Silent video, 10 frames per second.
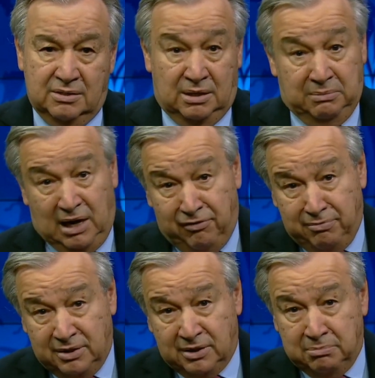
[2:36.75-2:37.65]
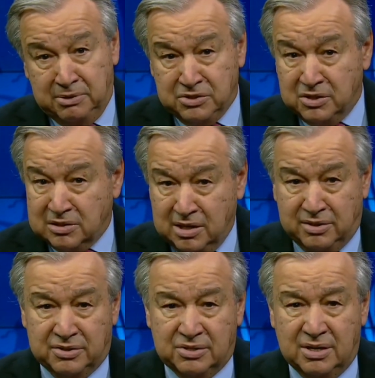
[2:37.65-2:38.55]
Some government and business
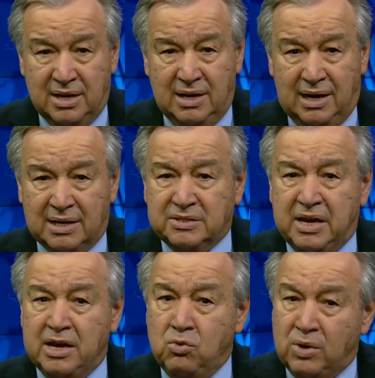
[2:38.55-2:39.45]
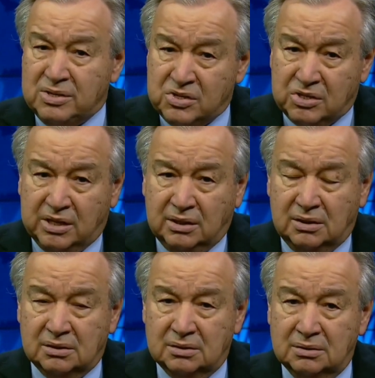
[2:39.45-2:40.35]
leaders are saying one
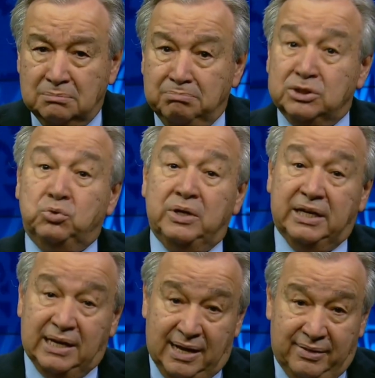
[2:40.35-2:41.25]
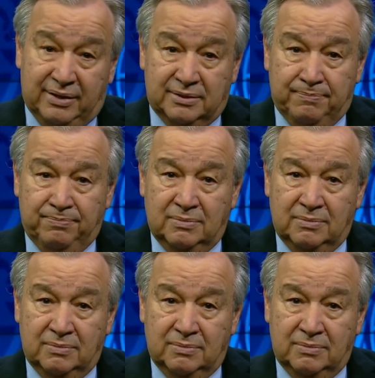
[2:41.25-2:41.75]
thing but doing another.